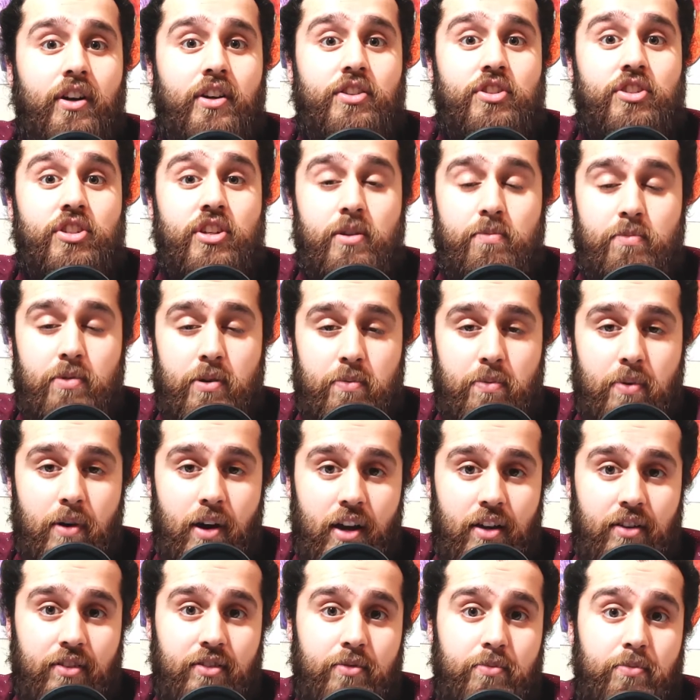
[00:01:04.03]
a cheaper
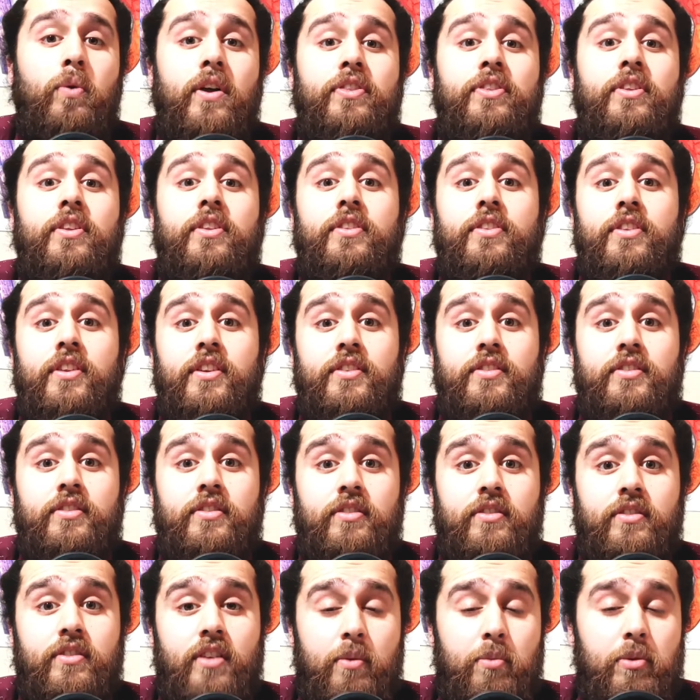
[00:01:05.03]
price. With these
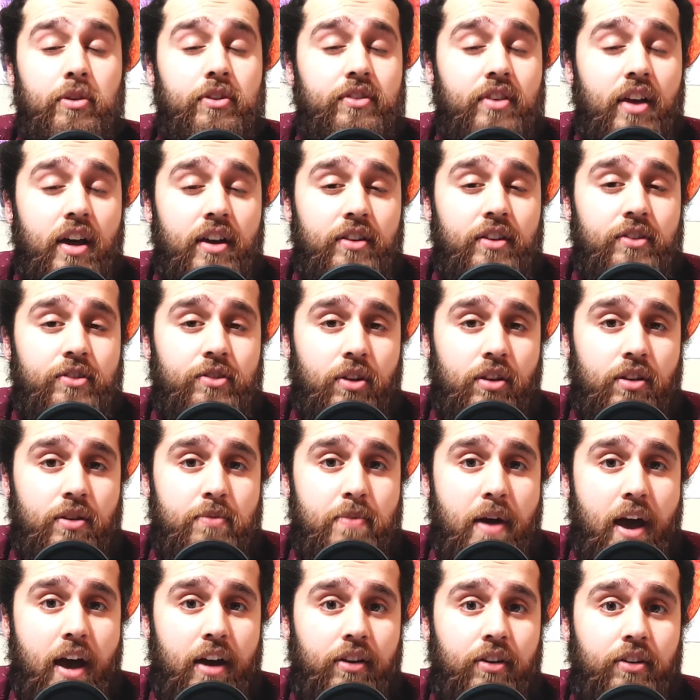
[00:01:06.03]
double-sided solar
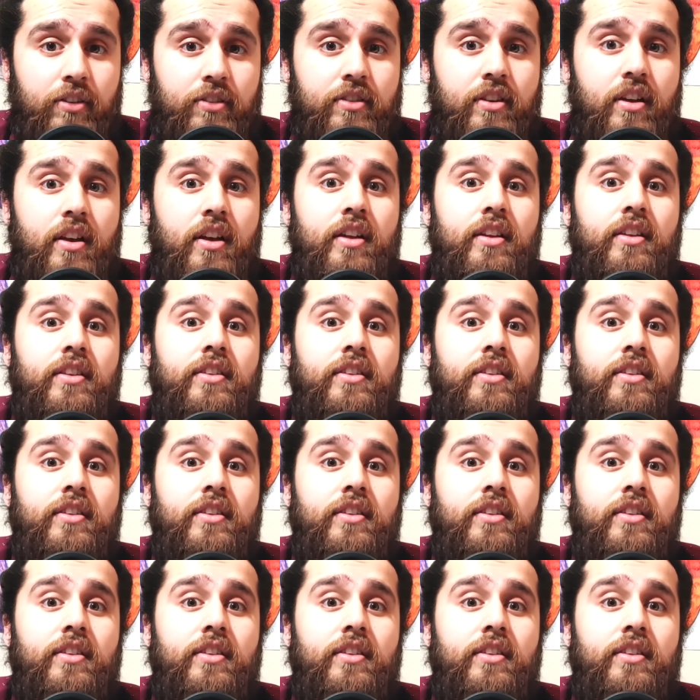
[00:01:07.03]
panels,